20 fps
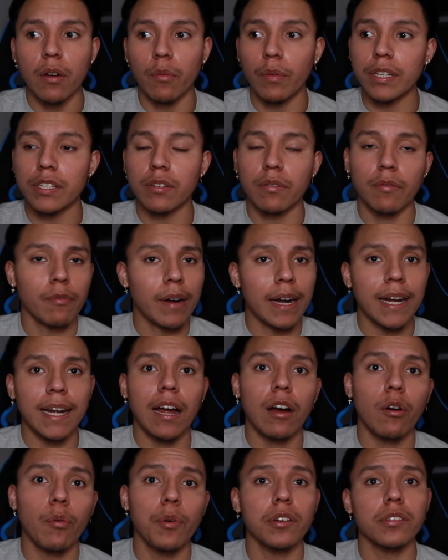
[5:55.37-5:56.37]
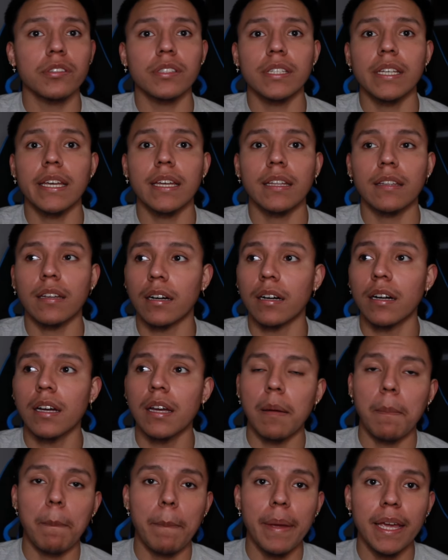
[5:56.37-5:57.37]
which right now we're seeing a
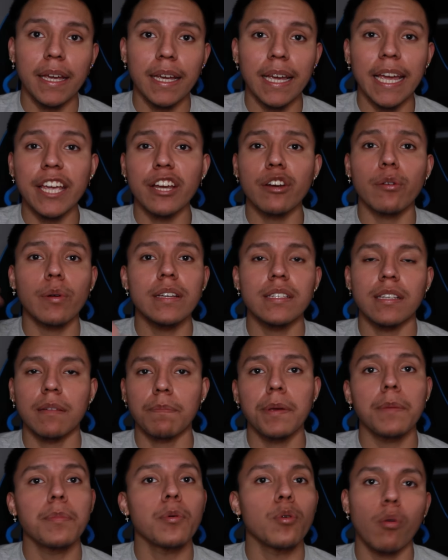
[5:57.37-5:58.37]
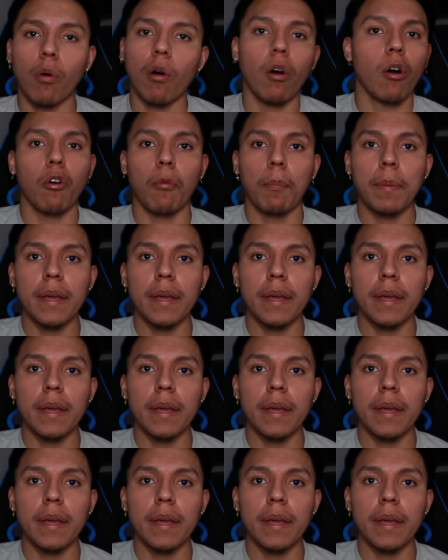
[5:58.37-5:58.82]
big increase in people who are